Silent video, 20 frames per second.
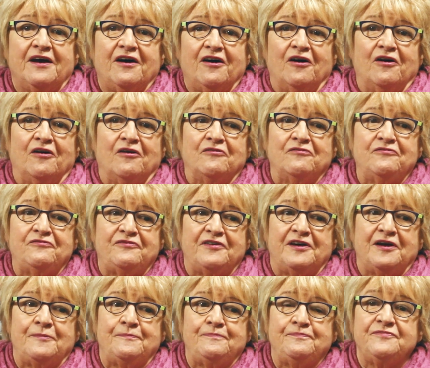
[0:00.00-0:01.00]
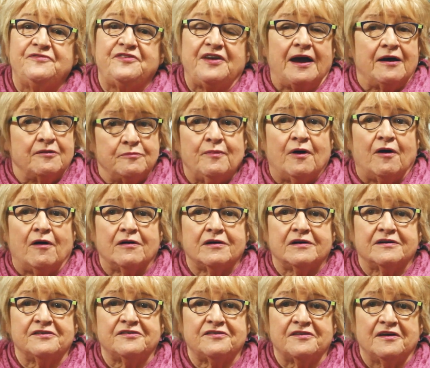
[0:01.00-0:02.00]
of down
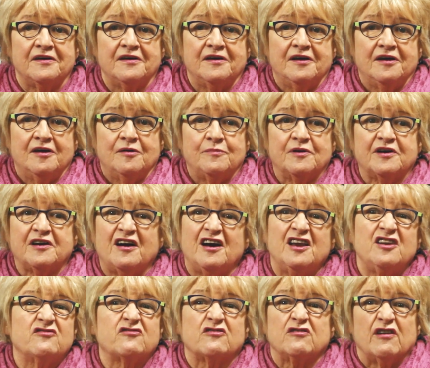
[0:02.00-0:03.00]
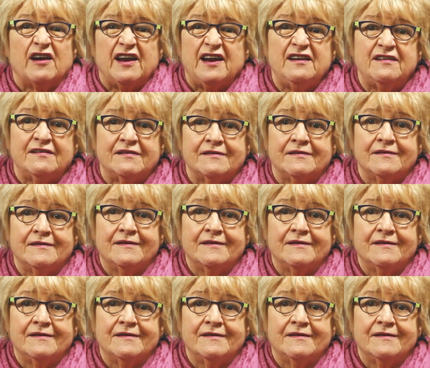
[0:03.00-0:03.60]
market, but kind of great.